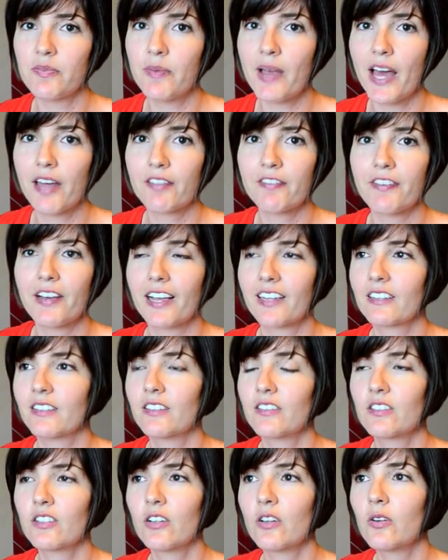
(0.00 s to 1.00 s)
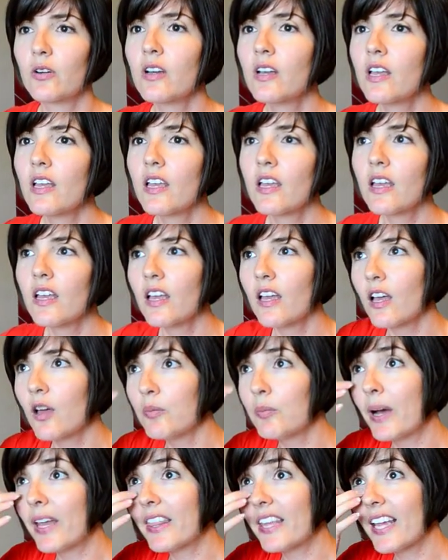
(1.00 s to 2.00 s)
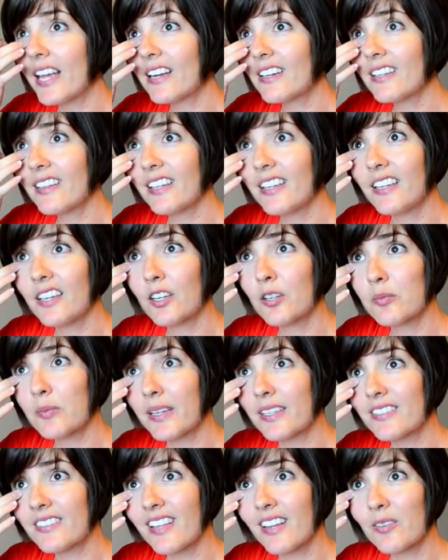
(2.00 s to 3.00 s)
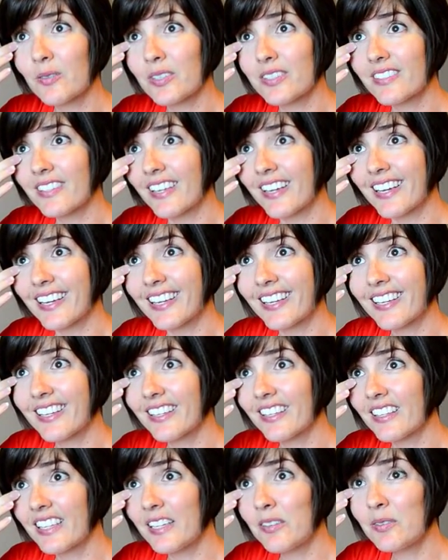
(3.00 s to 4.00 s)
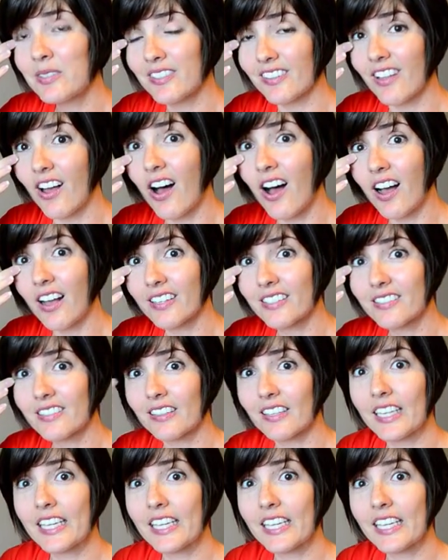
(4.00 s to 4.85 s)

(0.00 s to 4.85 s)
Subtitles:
of math facts, and so by the end of the year my son was like, he was lost.